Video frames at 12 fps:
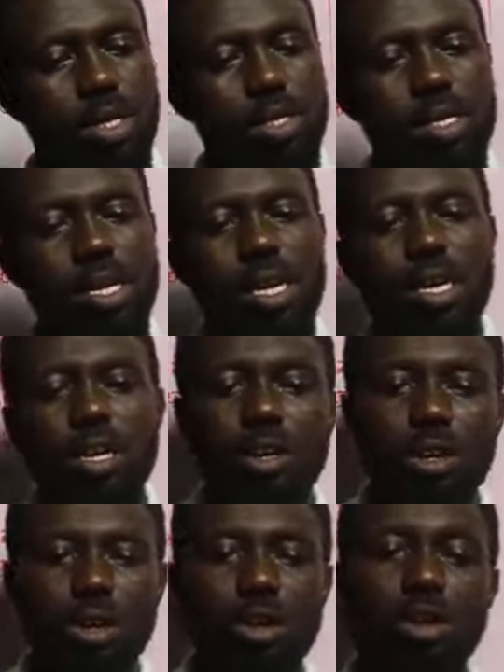Here,
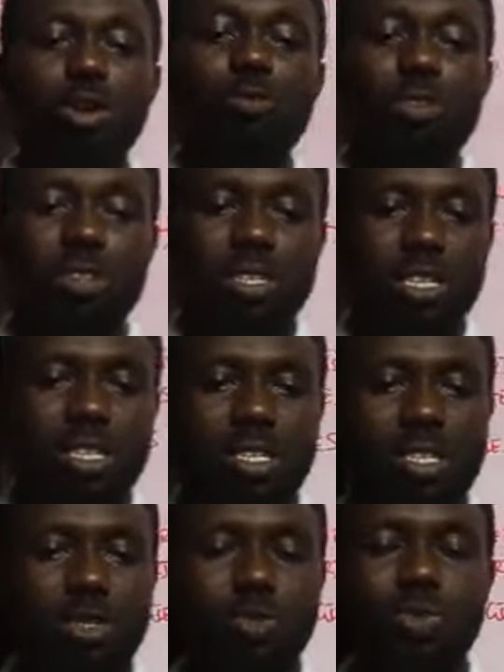obviously,
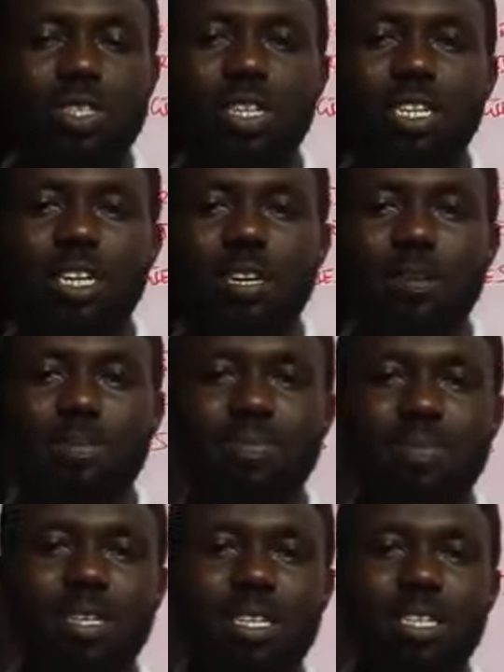since we said
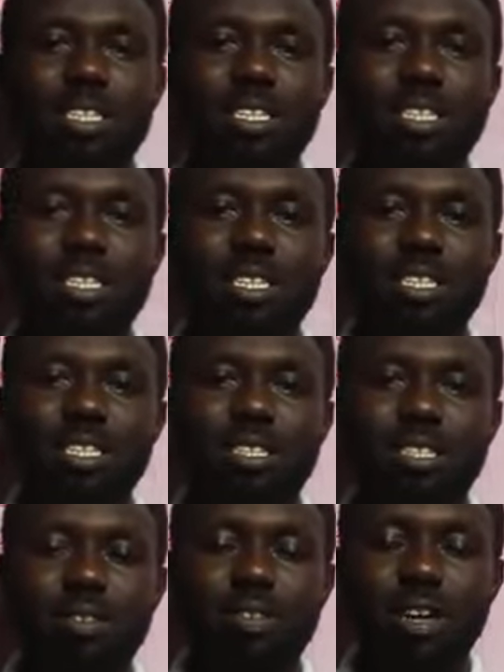the
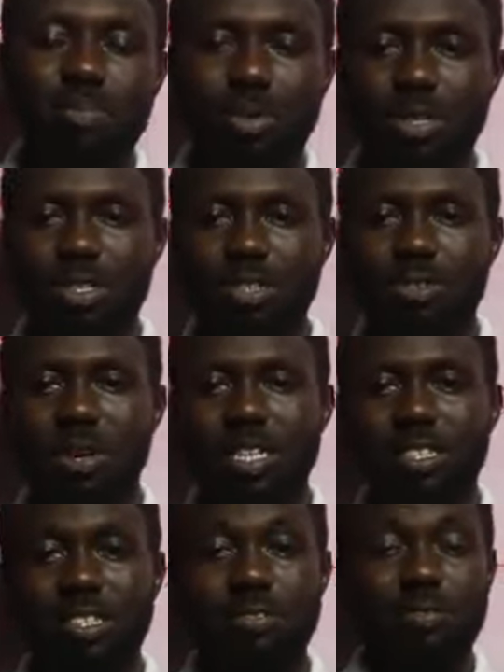civil and political
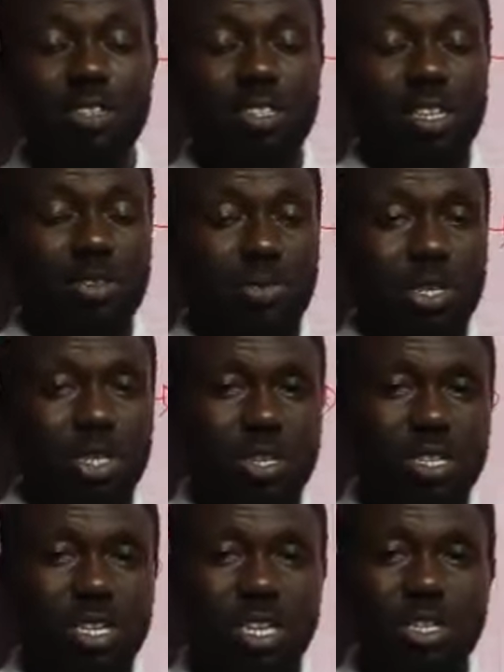rights is the first
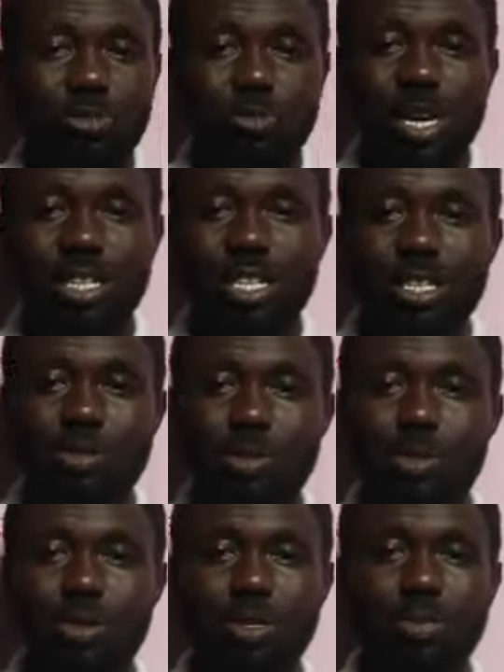generation right, and then we
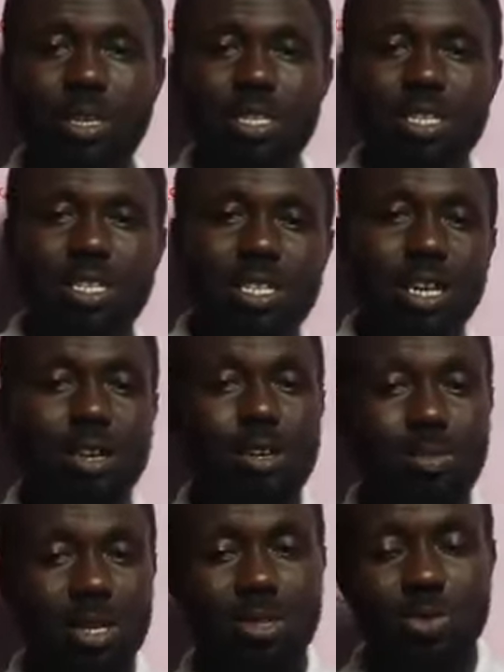talked about the
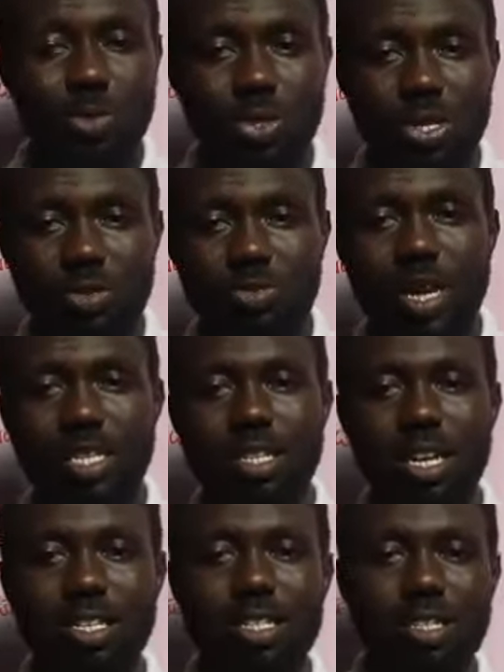economic and social rights
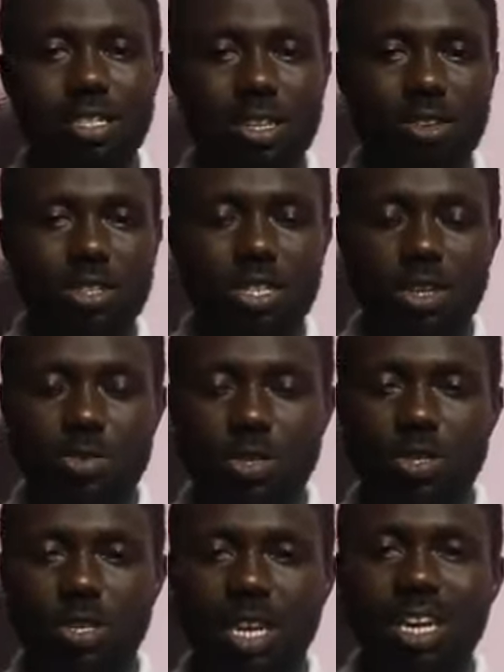as the second
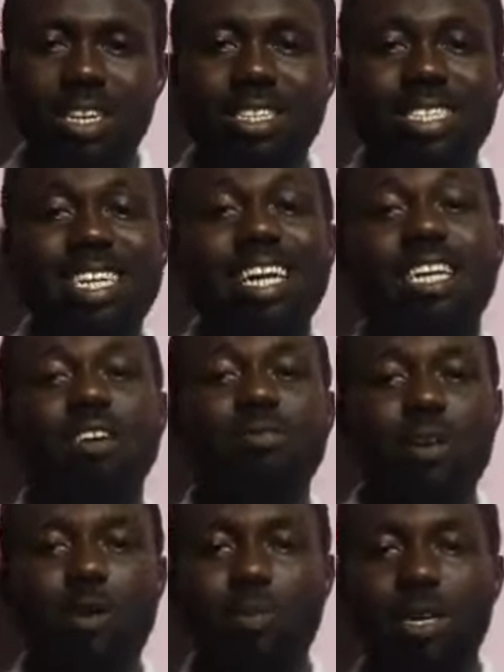generation, then
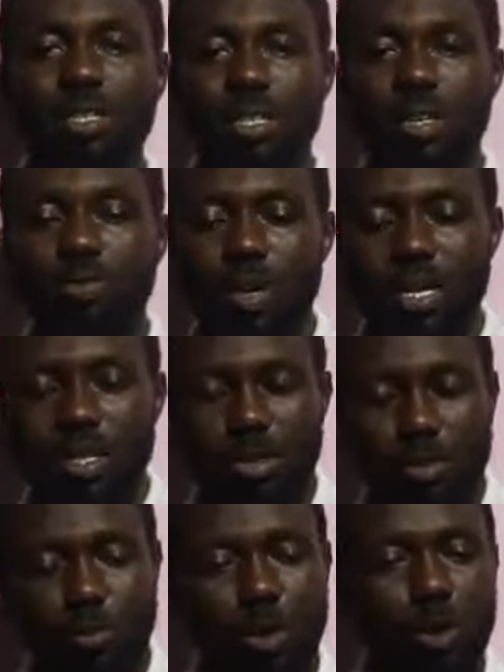environmental rights,
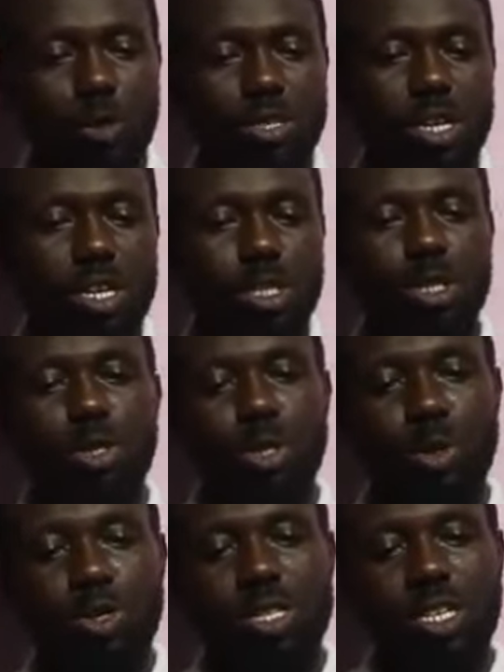of course, the
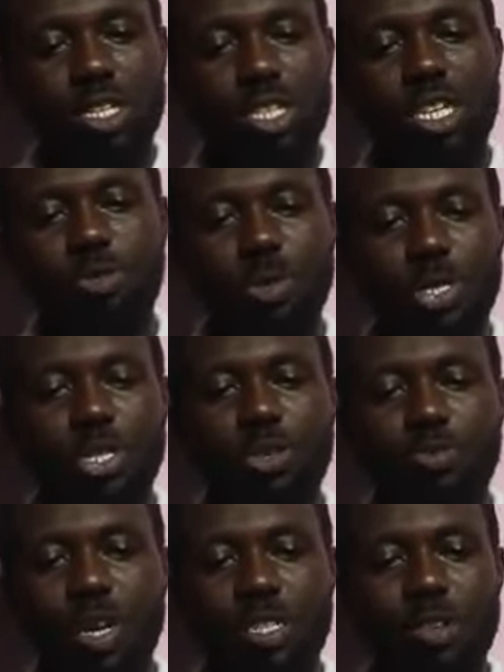third
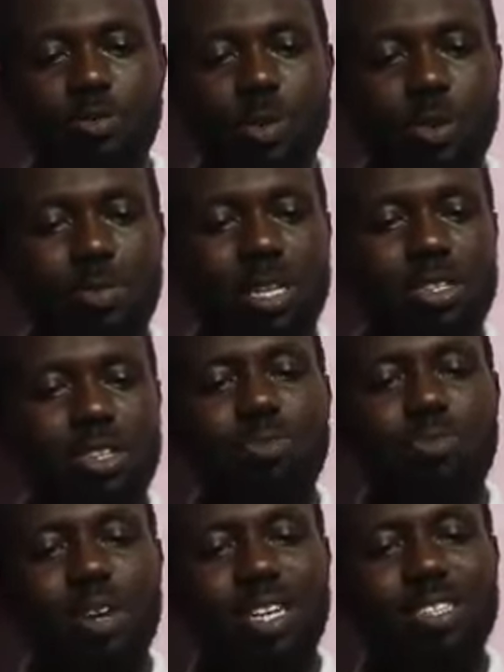generation rights. Environmental
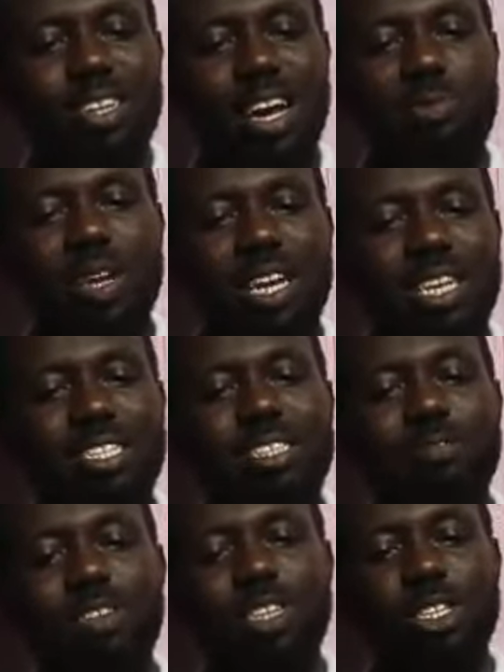rights are
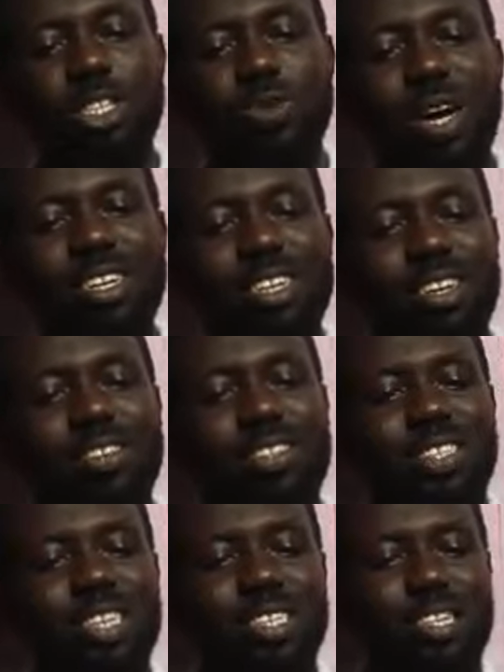relatively new and
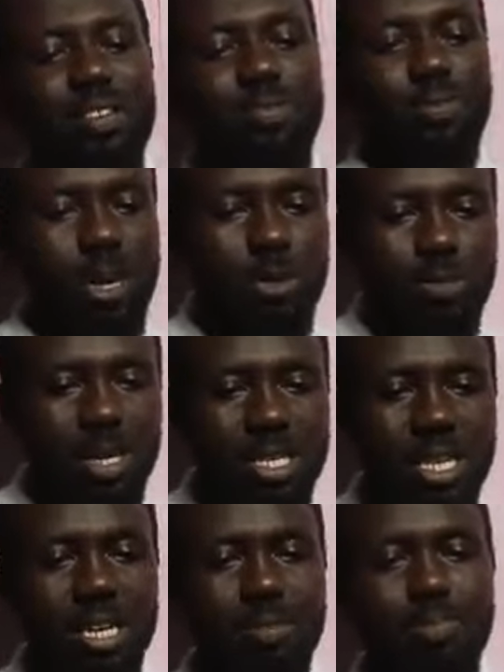concern the environment,
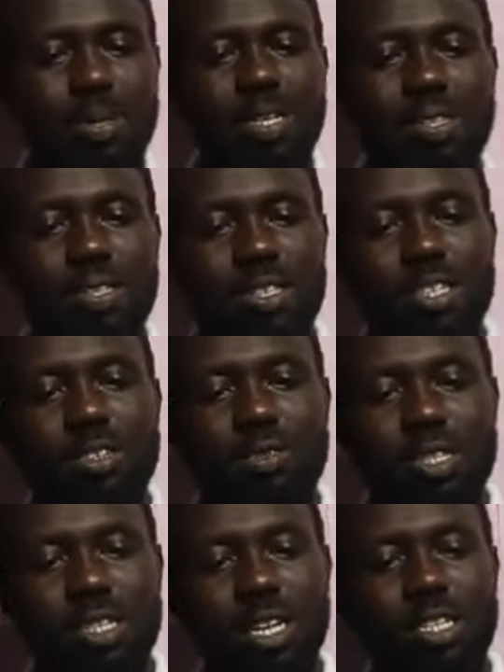peace,
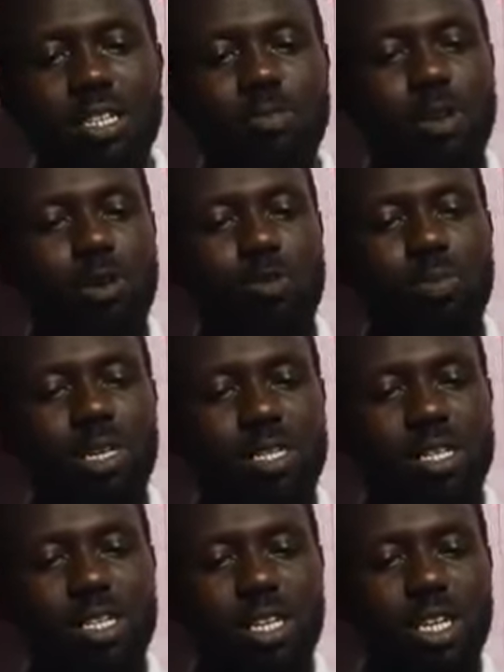security, and development.
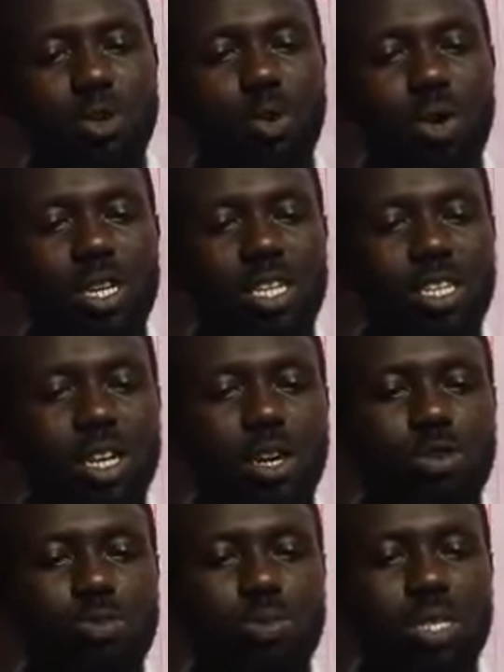They equally
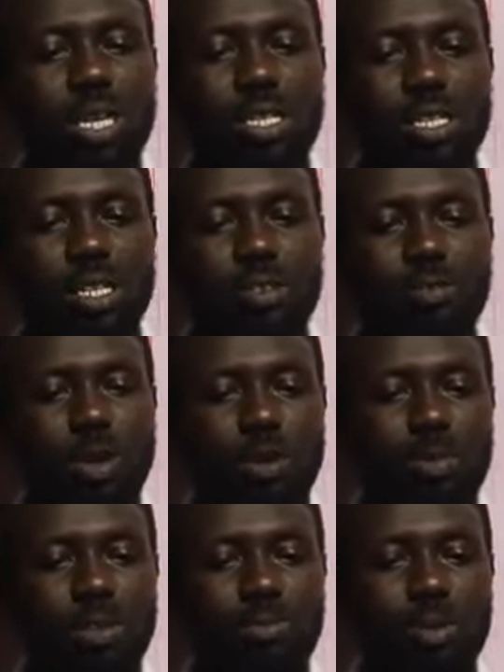include protecting the
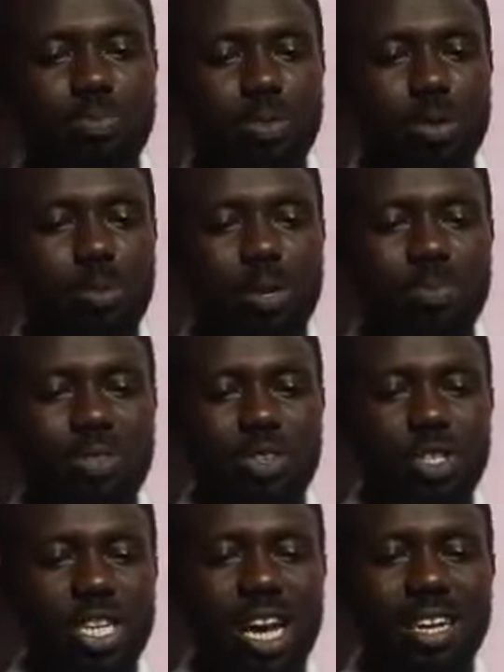environment from problems
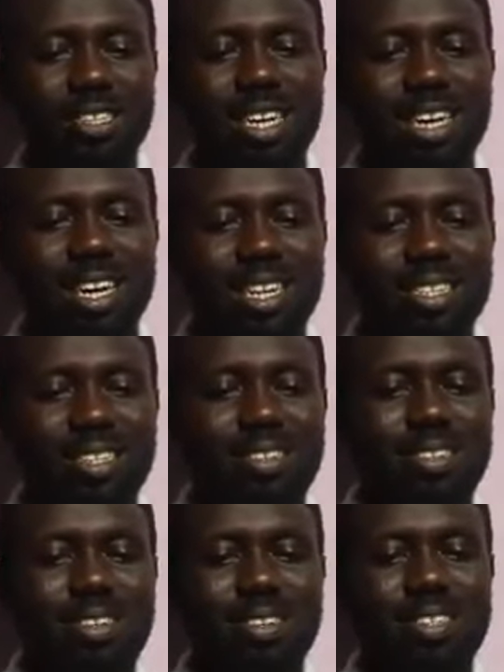such as
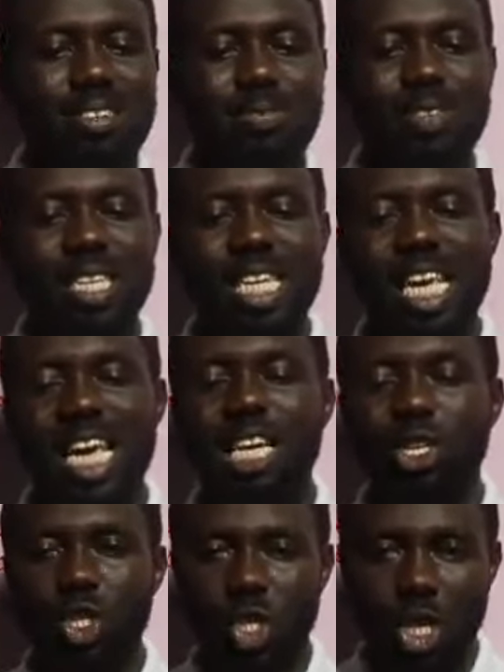
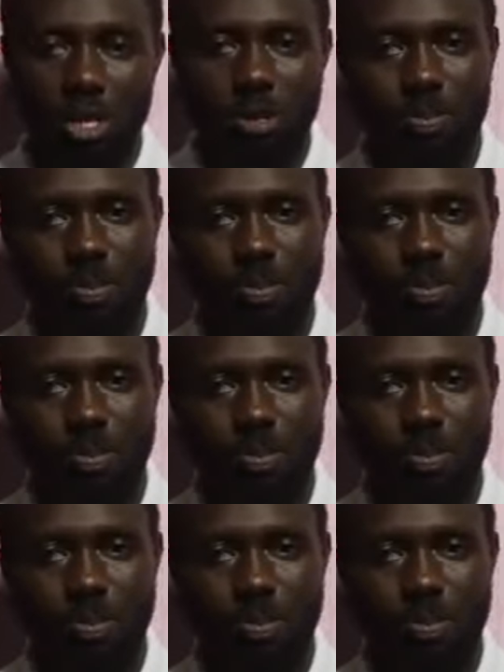desertification.